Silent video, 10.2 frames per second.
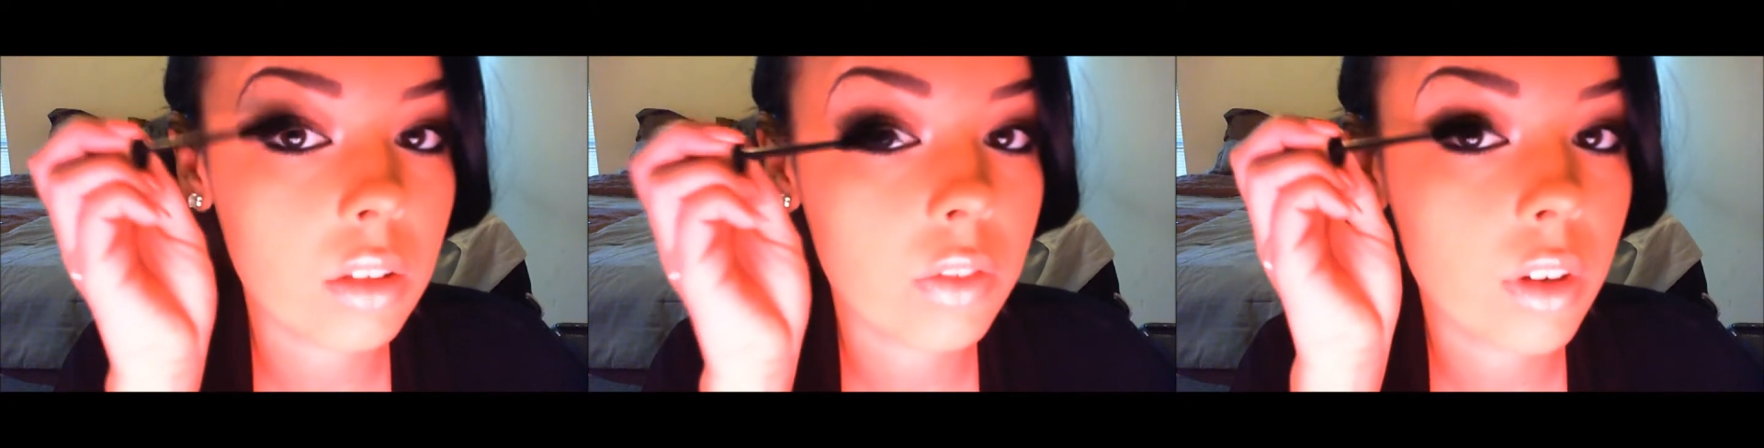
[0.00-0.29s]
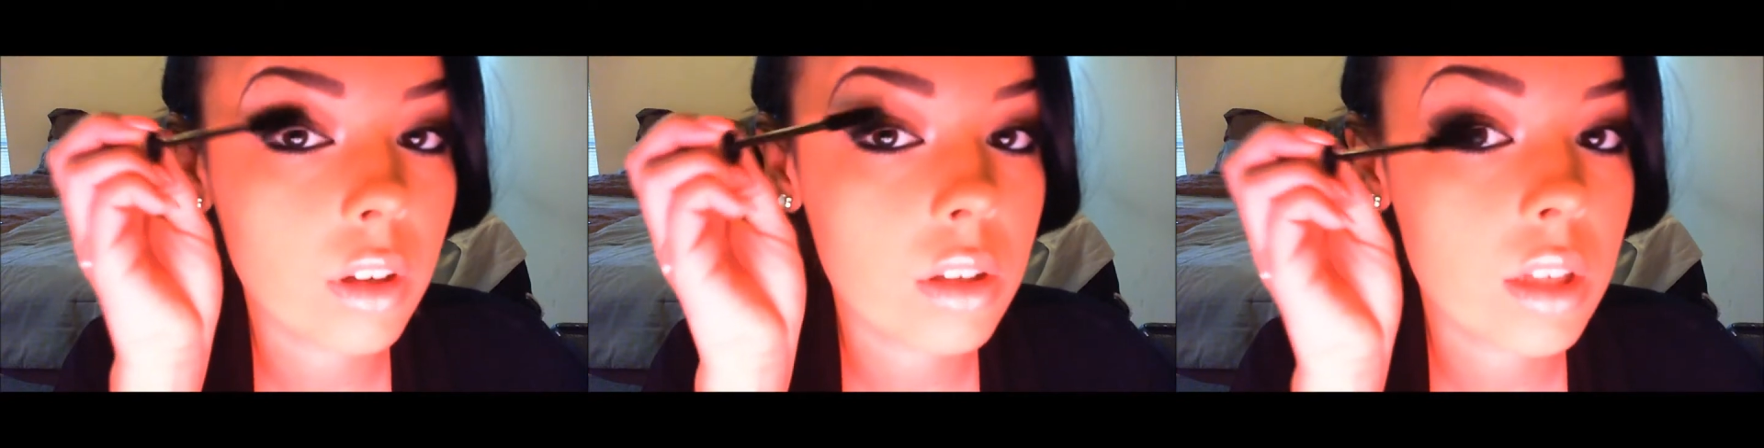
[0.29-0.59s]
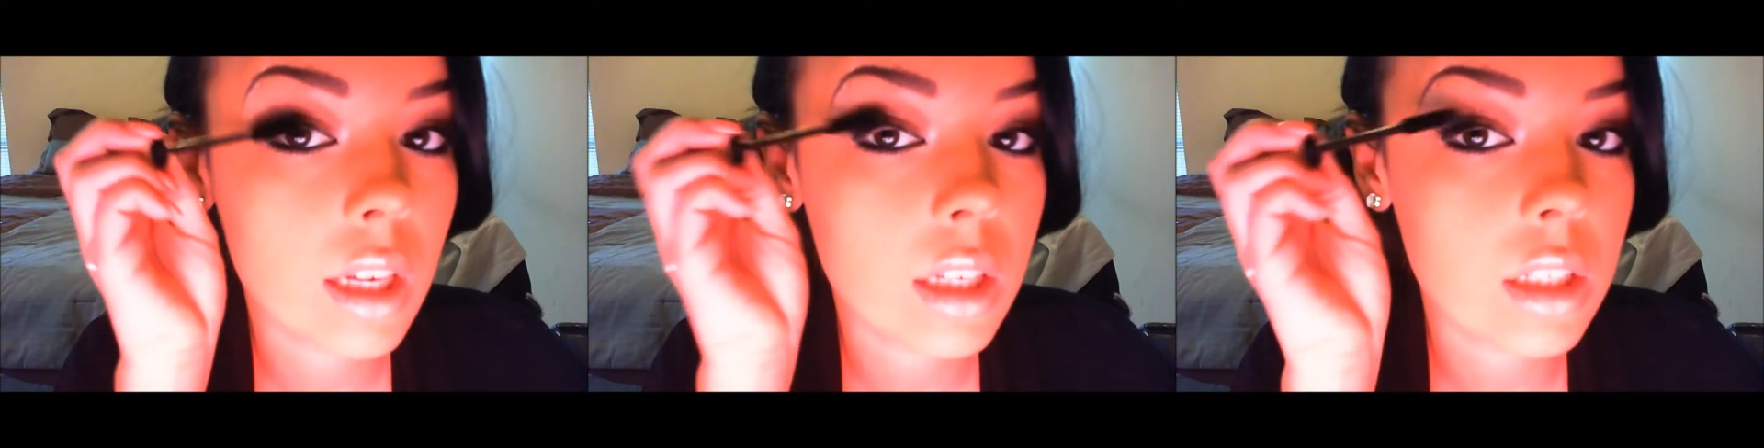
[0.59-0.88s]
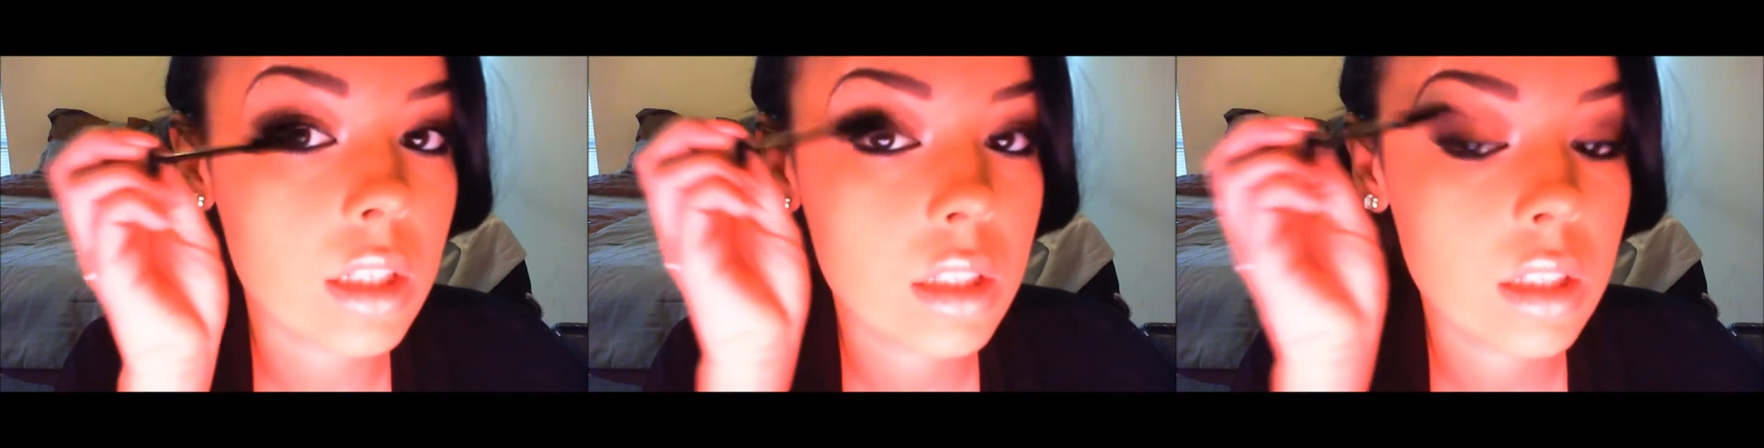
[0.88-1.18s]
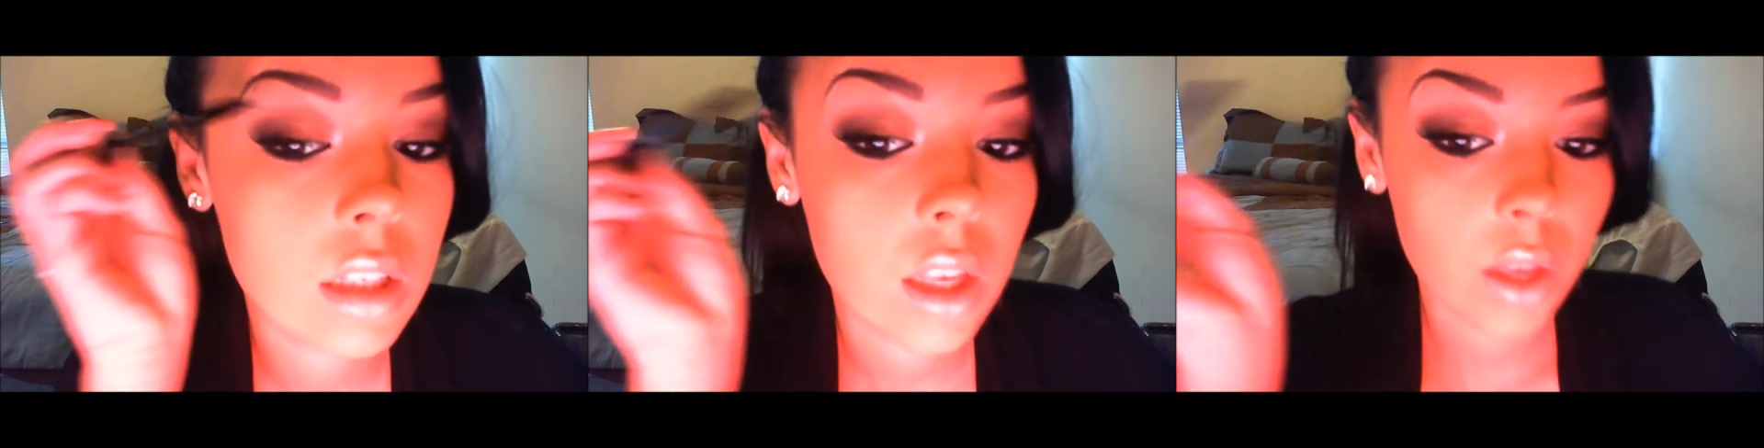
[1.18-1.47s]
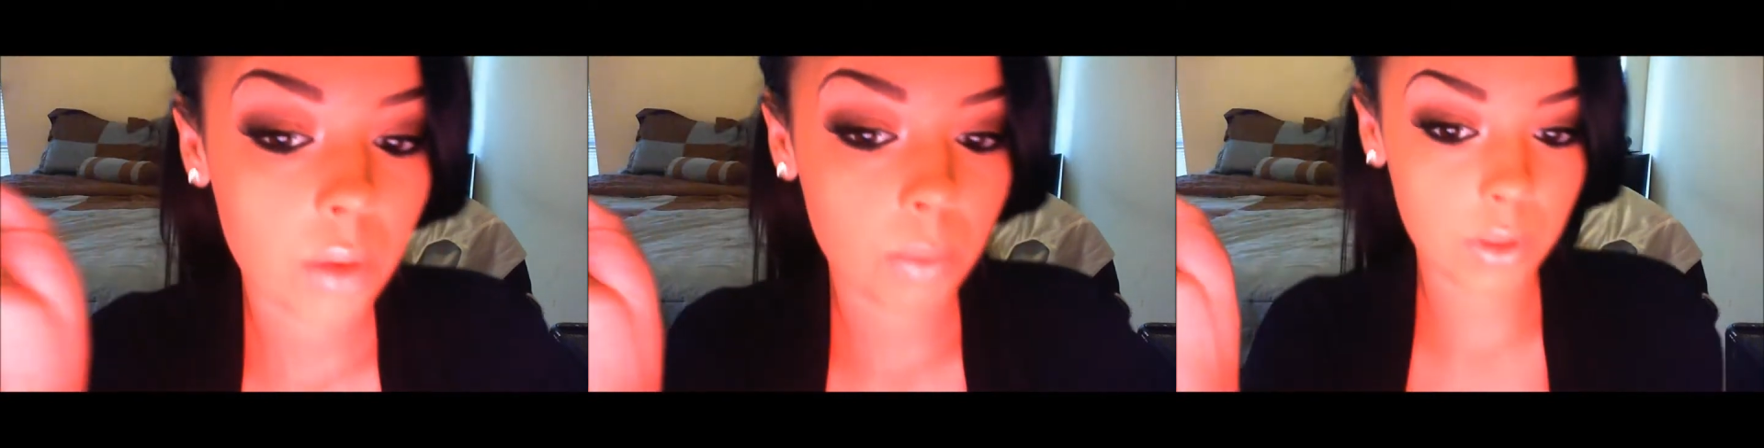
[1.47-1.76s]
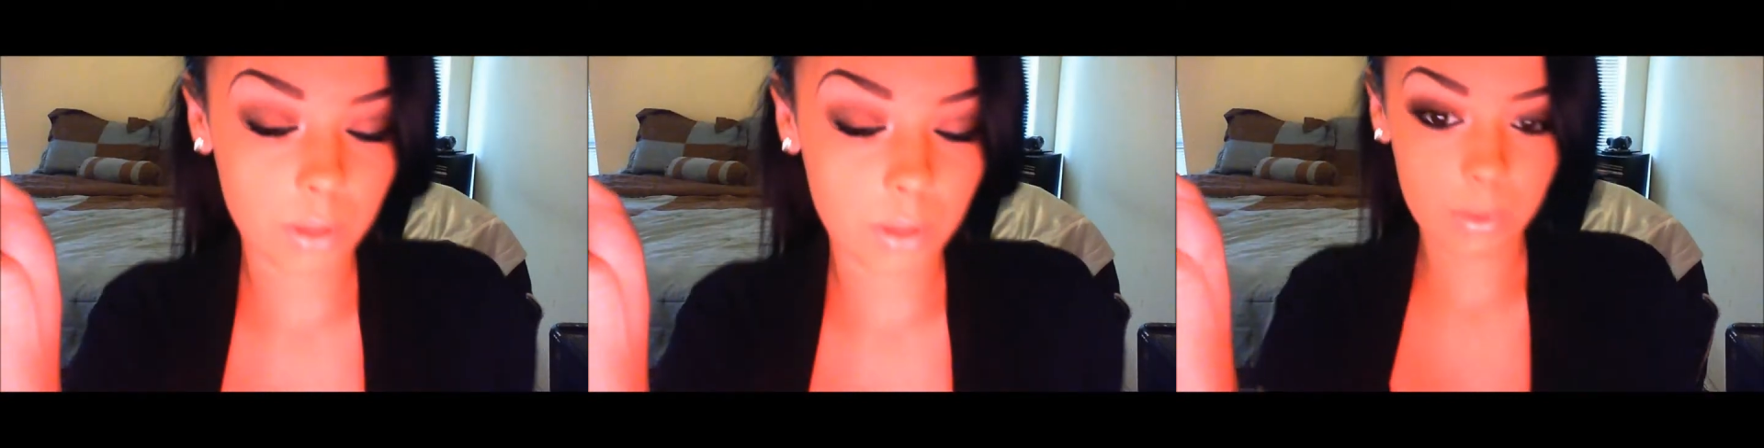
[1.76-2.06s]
false lashes with your real